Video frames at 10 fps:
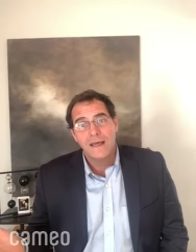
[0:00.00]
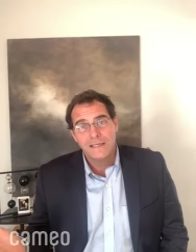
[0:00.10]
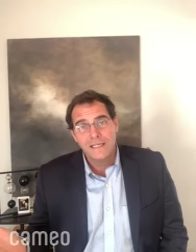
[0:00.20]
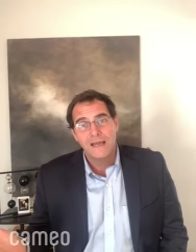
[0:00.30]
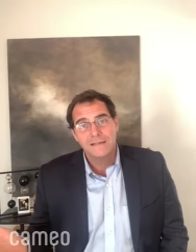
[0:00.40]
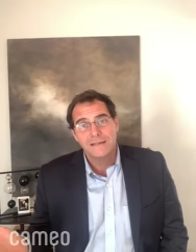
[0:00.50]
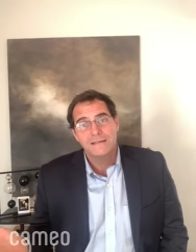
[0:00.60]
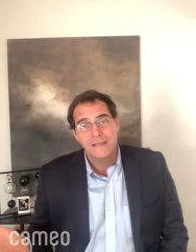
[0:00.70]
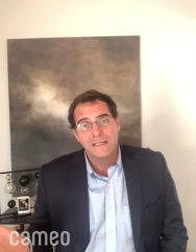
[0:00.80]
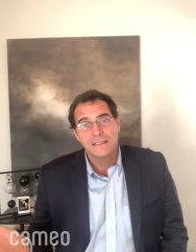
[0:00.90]
Exactly.
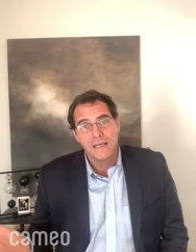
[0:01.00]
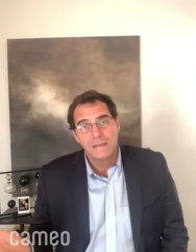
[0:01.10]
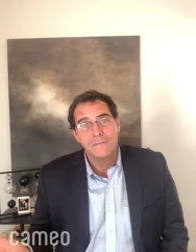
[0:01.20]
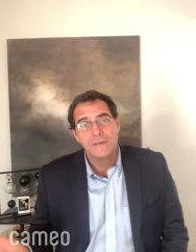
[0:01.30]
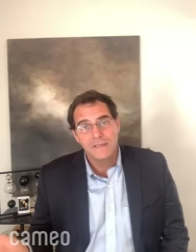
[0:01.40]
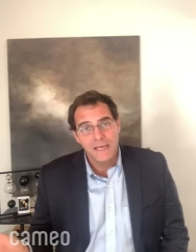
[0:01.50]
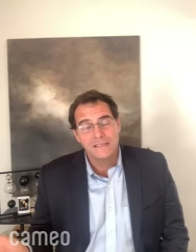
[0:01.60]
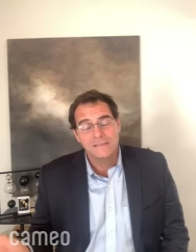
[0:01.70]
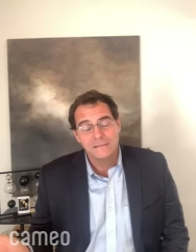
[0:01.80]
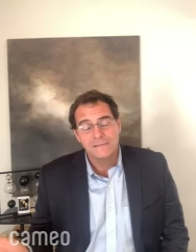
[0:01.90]
Next time,
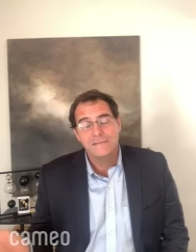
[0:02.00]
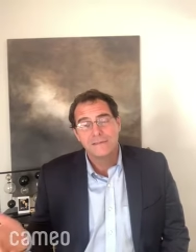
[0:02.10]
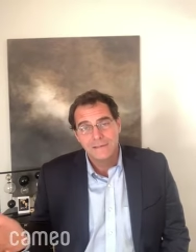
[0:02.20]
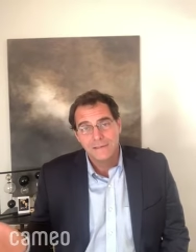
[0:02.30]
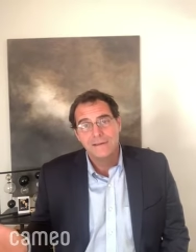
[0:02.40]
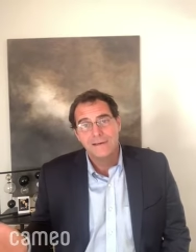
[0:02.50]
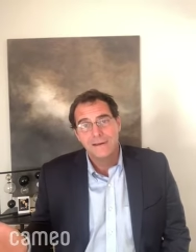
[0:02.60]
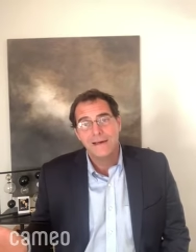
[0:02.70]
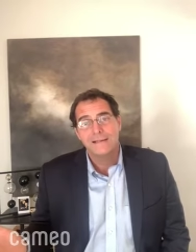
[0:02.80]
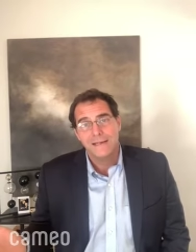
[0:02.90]
yes,
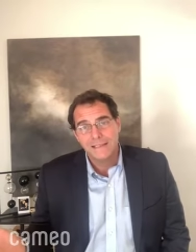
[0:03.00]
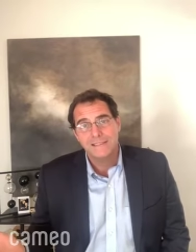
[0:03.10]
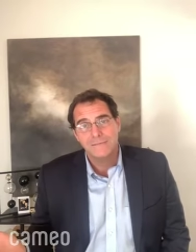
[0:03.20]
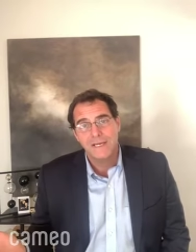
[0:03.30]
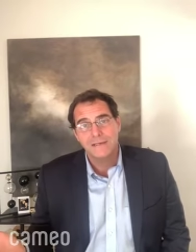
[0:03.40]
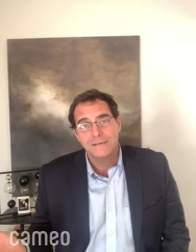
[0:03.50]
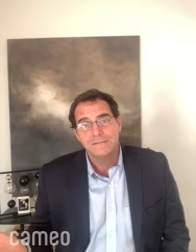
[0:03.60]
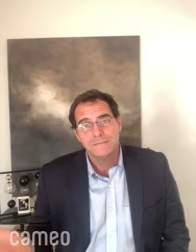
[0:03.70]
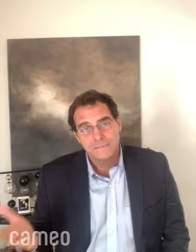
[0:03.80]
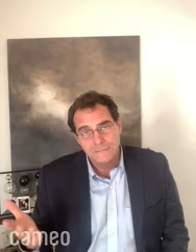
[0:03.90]
I'll estimate you.
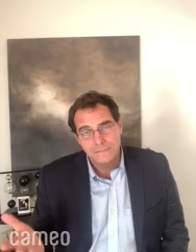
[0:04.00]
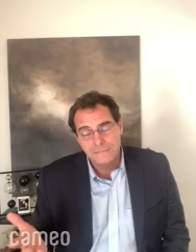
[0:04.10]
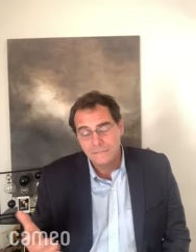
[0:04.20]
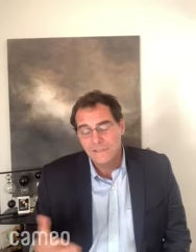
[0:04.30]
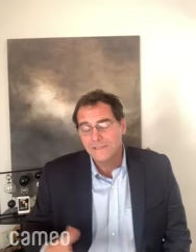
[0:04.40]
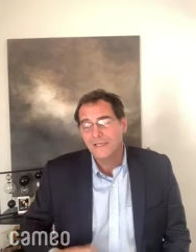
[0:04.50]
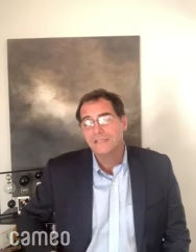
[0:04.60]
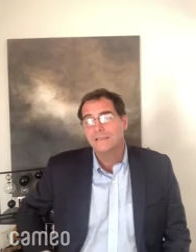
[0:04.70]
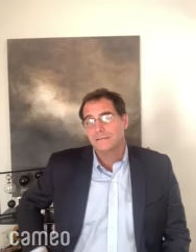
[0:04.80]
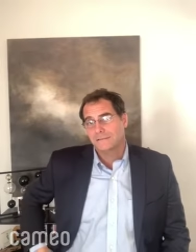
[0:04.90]

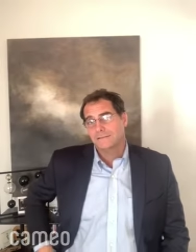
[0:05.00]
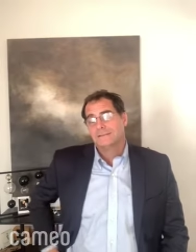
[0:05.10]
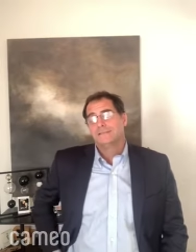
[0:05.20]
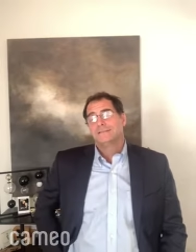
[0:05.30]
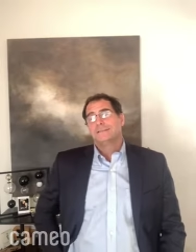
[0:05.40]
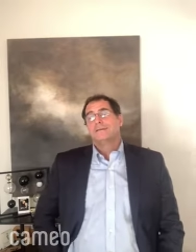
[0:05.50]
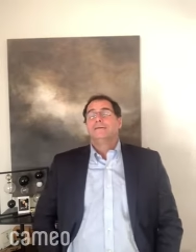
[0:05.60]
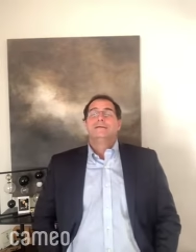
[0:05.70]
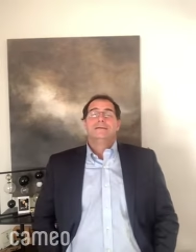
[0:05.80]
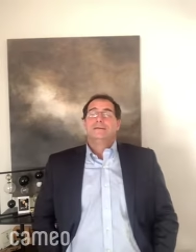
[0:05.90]
Precisely.
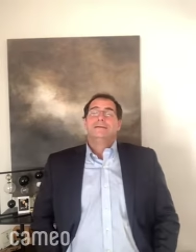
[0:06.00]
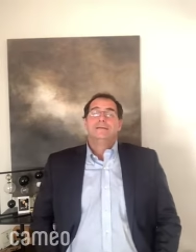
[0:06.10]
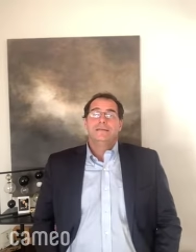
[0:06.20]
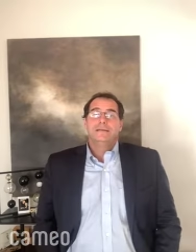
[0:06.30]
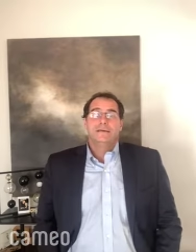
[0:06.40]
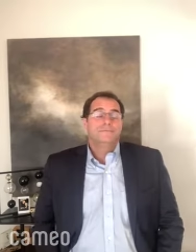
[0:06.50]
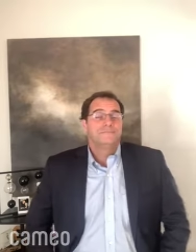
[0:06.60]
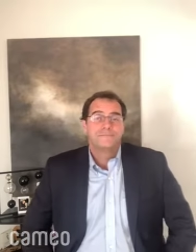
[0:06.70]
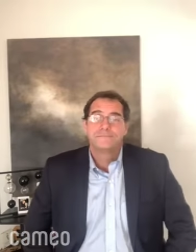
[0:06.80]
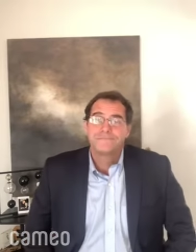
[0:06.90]
You know,
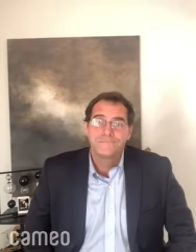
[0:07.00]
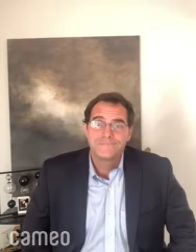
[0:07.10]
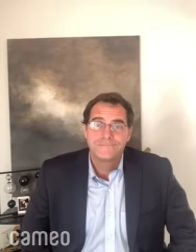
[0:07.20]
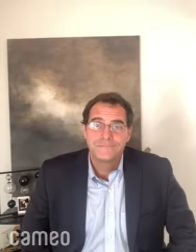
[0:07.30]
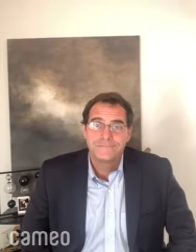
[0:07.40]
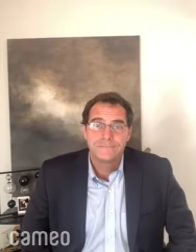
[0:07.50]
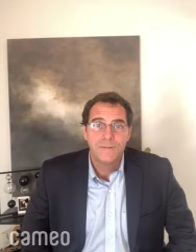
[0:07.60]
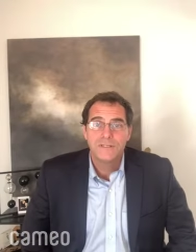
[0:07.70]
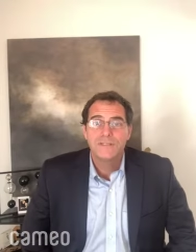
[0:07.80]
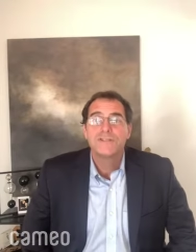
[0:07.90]

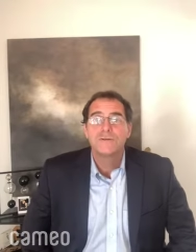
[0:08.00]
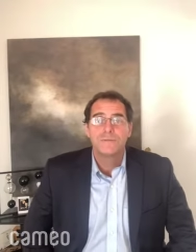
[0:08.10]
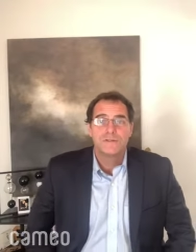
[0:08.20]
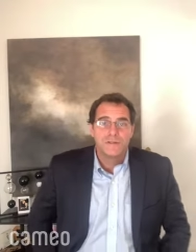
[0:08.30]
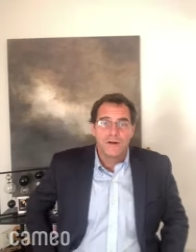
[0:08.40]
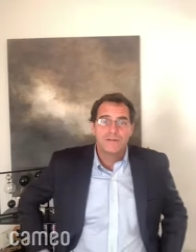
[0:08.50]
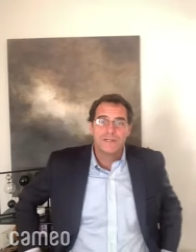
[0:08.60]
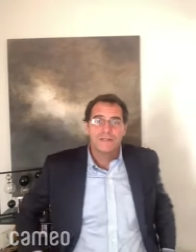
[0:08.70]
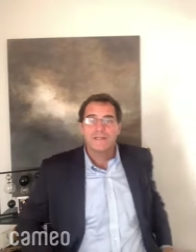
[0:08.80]
bunch of superstars in